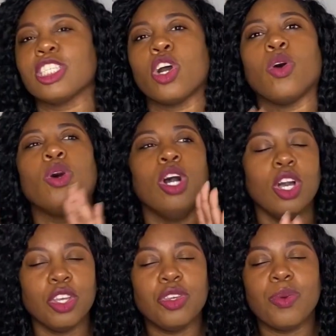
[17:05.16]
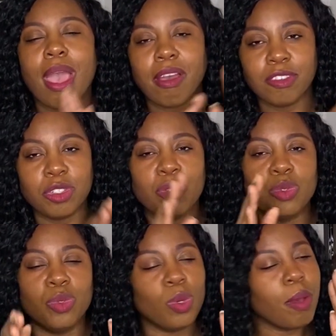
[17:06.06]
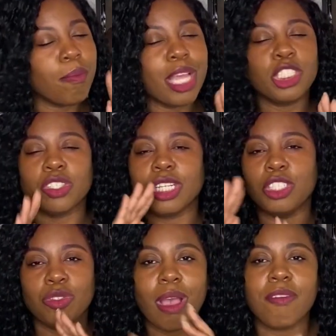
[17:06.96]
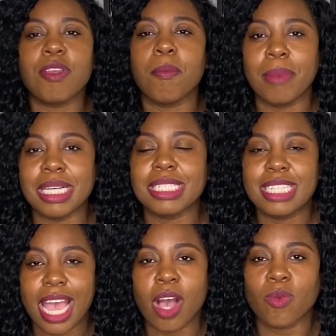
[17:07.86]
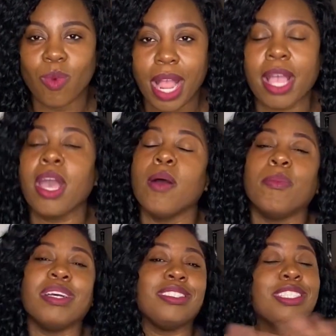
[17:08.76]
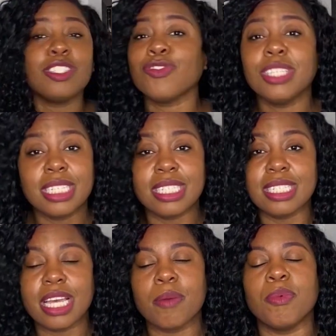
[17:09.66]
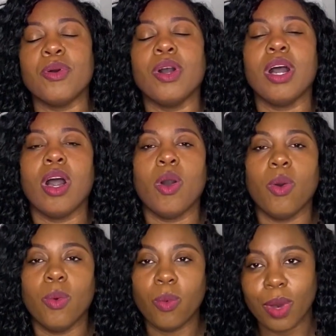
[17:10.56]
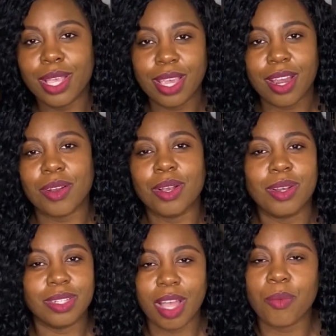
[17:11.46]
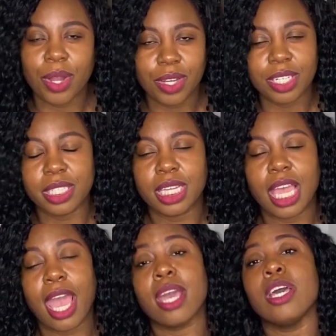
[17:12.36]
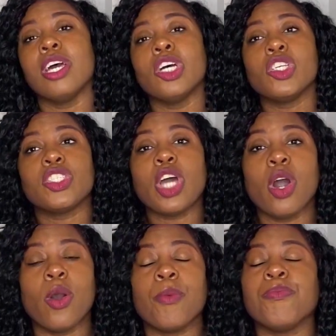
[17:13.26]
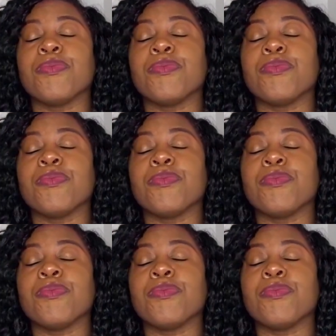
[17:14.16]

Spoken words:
So you have to make sure that you have your months down, right? But just for this example, 1 year that we're going to look at. So